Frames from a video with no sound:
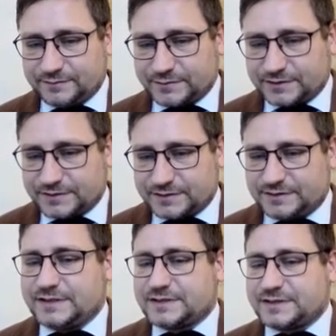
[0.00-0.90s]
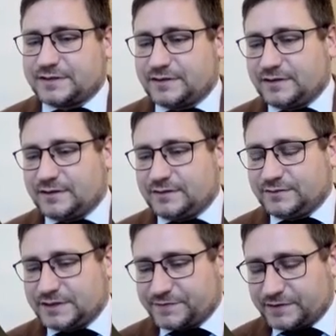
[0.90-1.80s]
because this
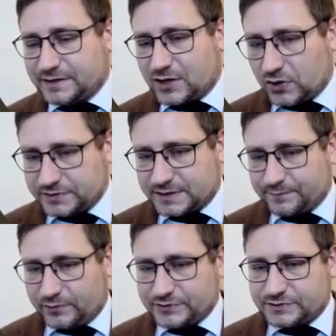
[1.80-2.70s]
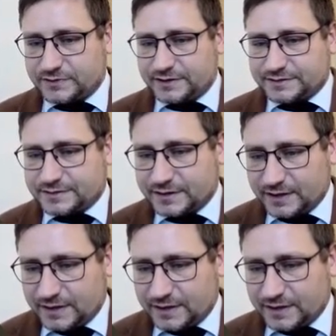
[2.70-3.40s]
very concept postulates